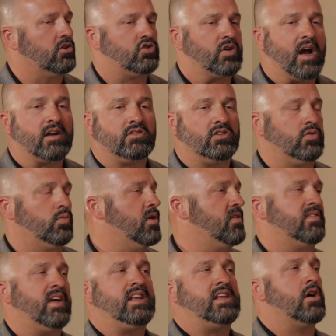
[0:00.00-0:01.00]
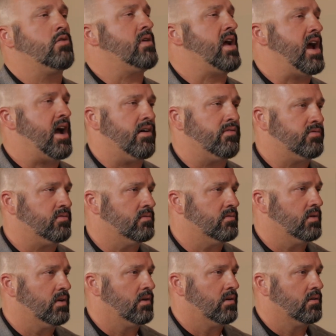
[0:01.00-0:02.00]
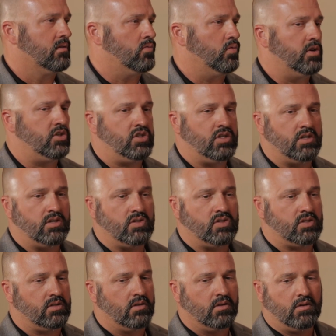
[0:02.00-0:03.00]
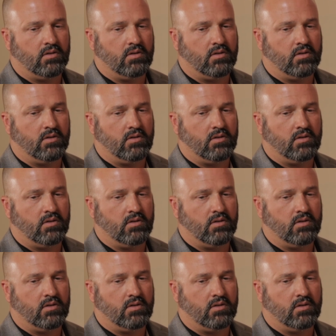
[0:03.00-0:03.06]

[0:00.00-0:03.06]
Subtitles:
They're attracted to what they don't have, which is